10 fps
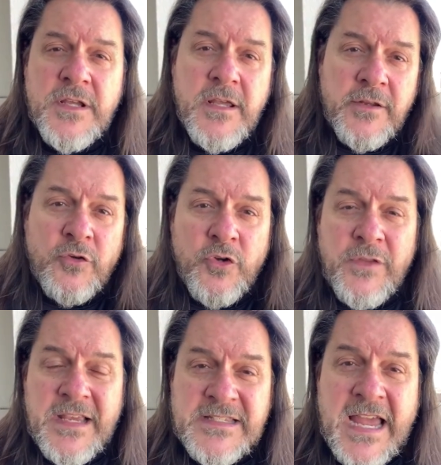I don't know
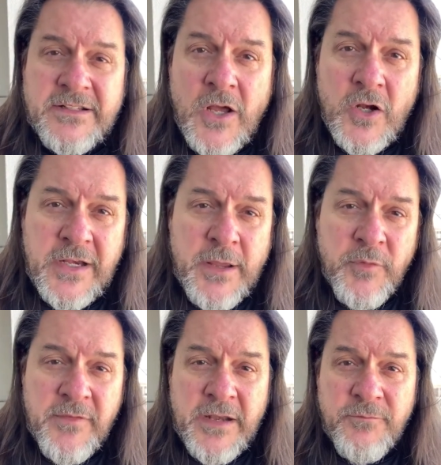the exact dollar yet.
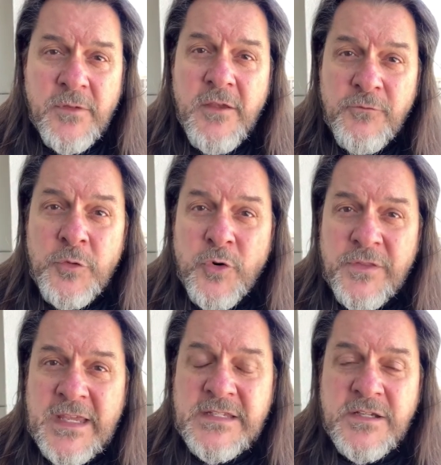We've got a few more
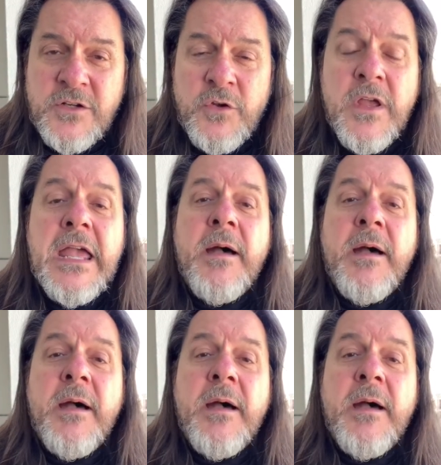things to do.